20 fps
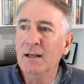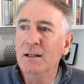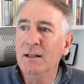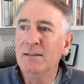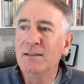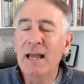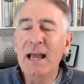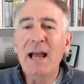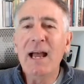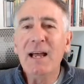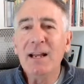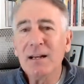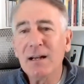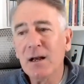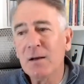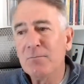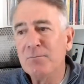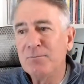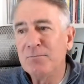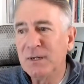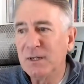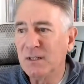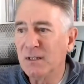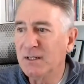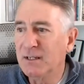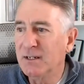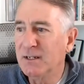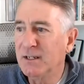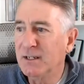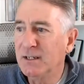That
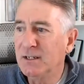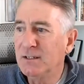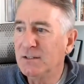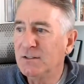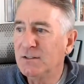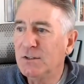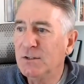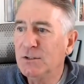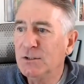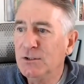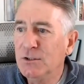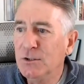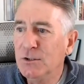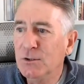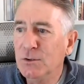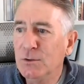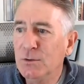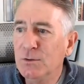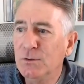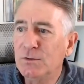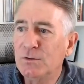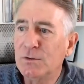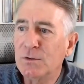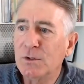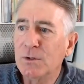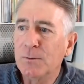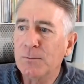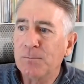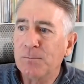ability to use